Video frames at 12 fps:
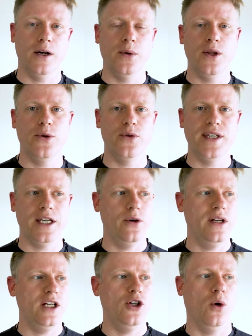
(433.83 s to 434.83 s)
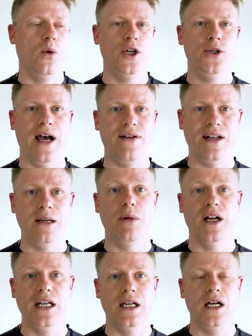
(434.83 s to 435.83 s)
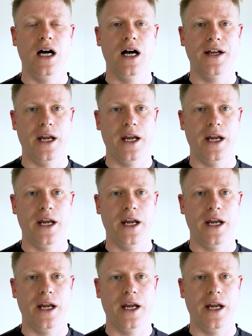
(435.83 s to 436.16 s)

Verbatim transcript: going through security you don't want to have anybody uh,